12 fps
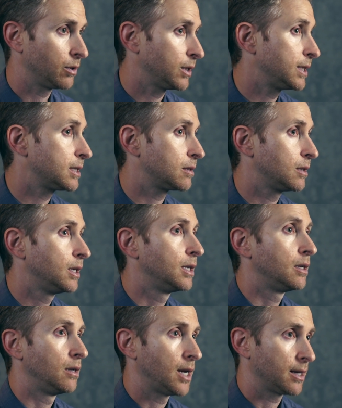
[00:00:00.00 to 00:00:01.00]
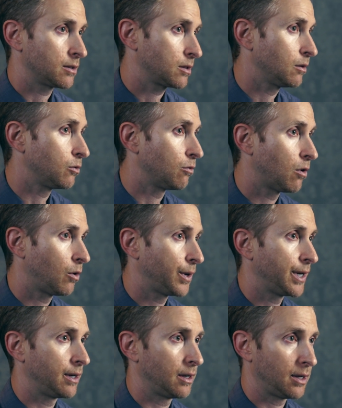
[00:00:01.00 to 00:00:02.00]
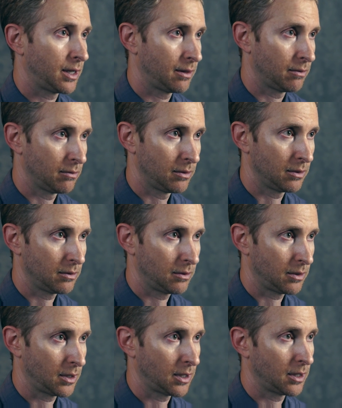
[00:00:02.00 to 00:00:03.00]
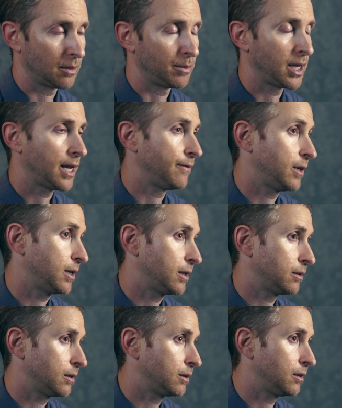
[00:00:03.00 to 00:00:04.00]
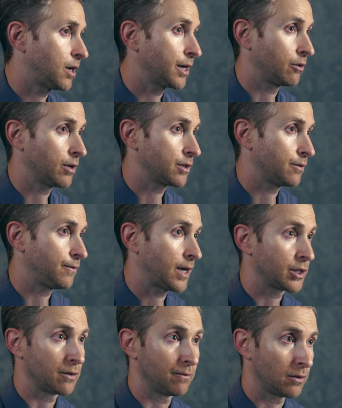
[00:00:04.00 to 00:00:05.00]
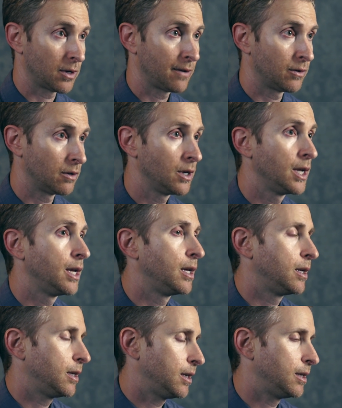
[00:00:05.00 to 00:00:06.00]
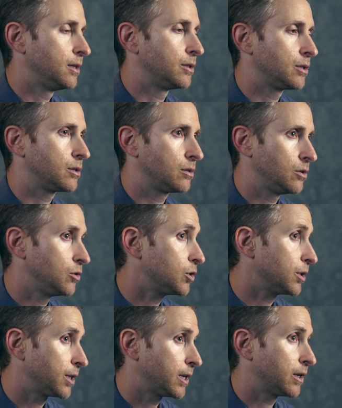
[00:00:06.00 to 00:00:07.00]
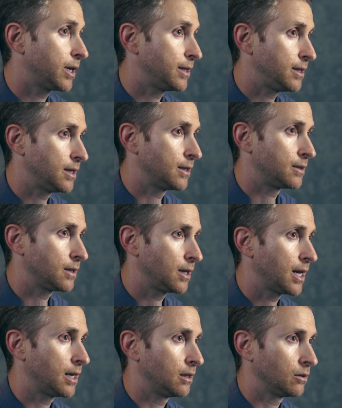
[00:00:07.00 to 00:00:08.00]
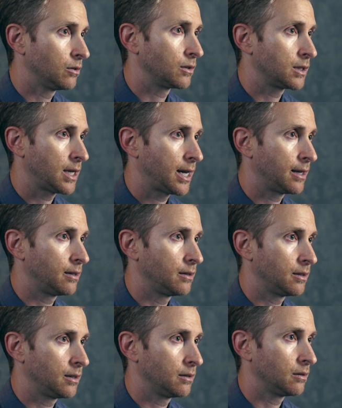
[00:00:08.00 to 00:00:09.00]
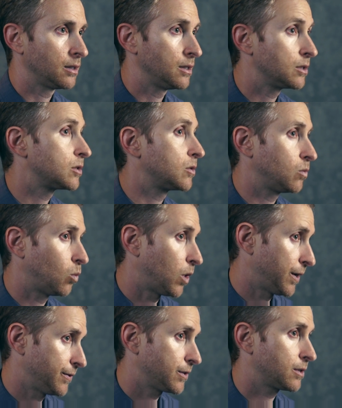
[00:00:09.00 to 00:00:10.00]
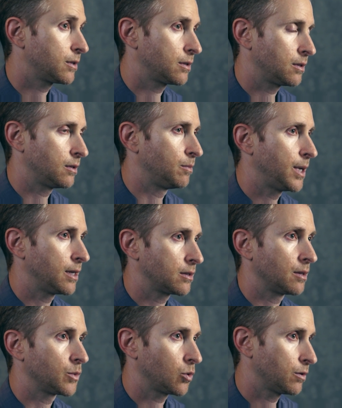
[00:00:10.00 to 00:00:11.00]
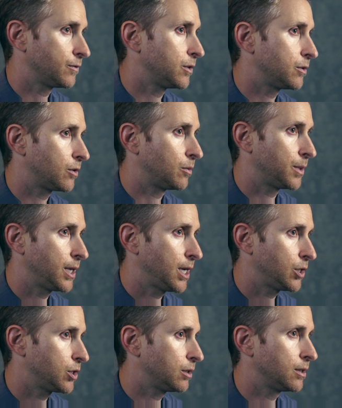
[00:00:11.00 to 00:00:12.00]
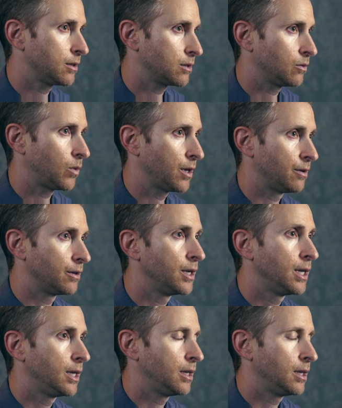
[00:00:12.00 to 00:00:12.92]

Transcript: or at least not slow-growing and behaving in a non-aggressive fashion forever, it is usually a good idea to get it looked at least once to make some sort of determination as to whether